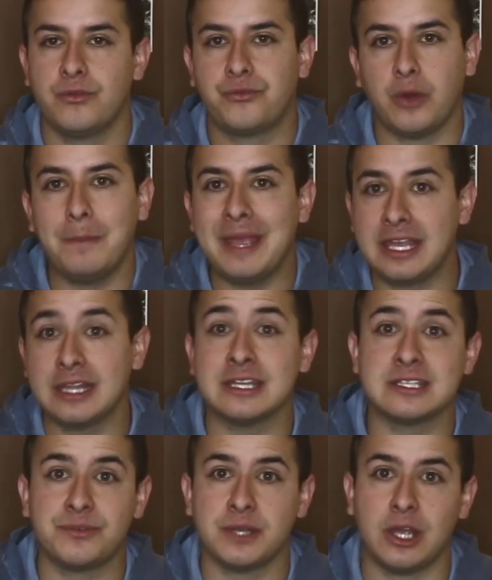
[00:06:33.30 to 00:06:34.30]
from making
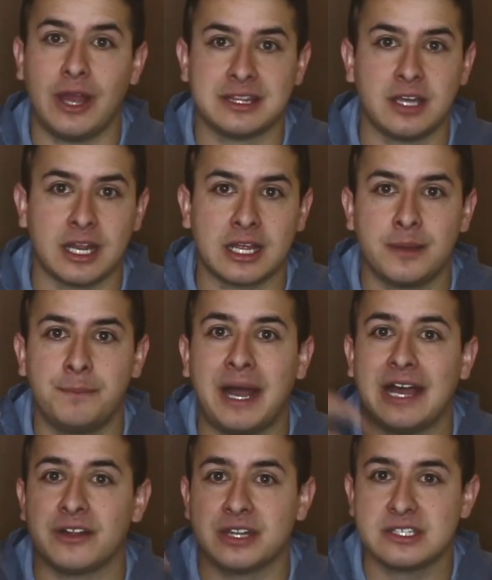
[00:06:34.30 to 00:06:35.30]
this video, I thought I'd
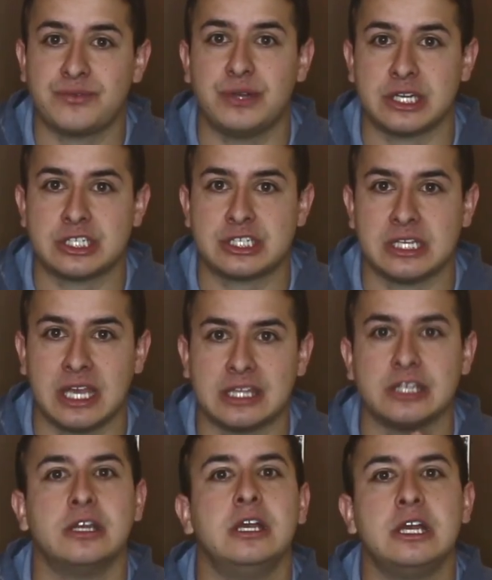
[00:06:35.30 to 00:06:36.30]
compile this footage
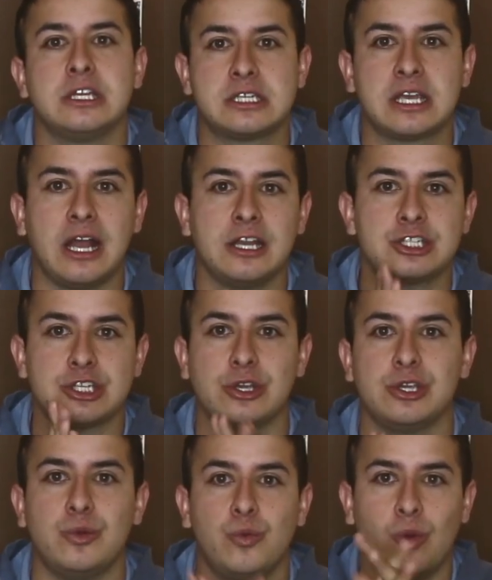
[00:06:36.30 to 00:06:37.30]
together to kind of show
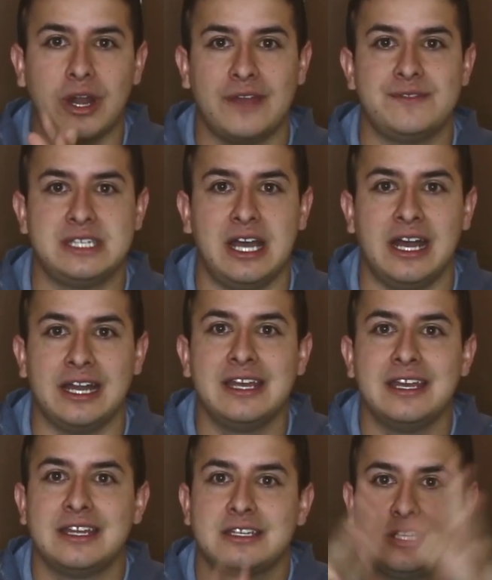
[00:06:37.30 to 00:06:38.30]
you what I've done
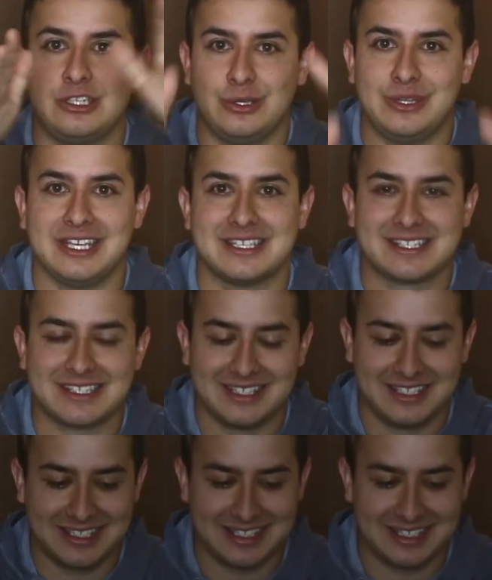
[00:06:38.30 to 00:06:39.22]
to do this.